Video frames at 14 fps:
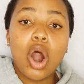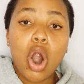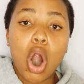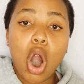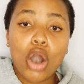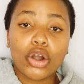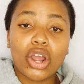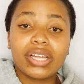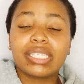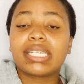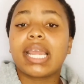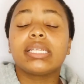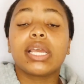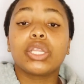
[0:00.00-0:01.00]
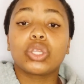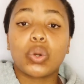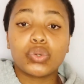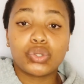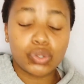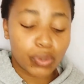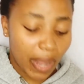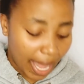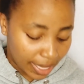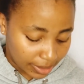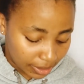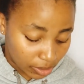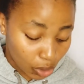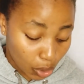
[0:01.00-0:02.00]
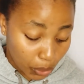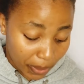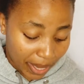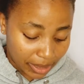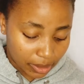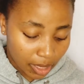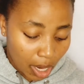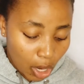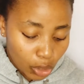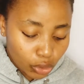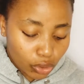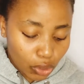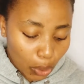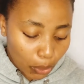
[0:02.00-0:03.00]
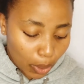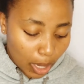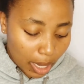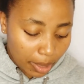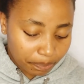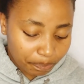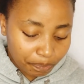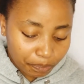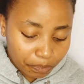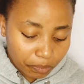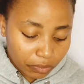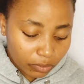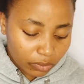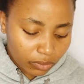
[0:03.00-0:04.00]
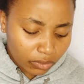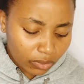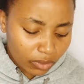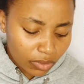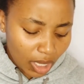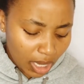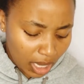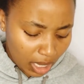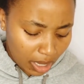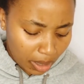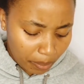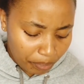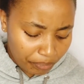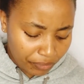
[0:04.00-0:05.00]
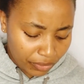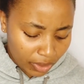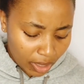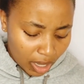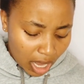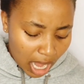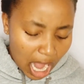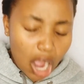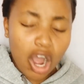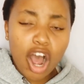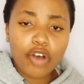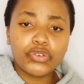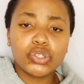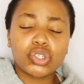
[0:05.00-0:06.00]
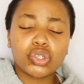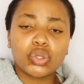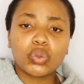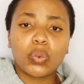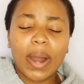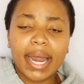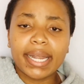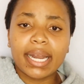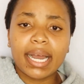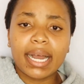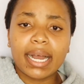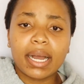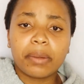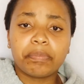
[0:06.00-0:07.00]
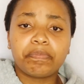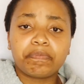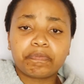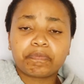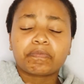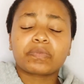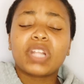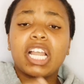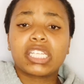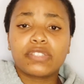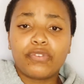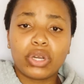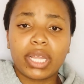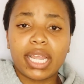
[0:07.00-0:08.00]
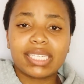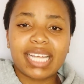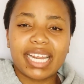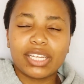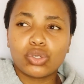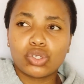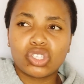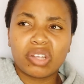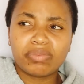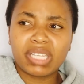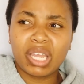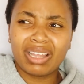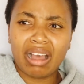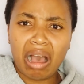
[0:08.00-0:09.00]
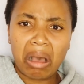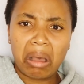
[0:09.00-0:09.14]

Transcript: are contained in those two acids, right? So how often should one exfoliate? I need to stop saying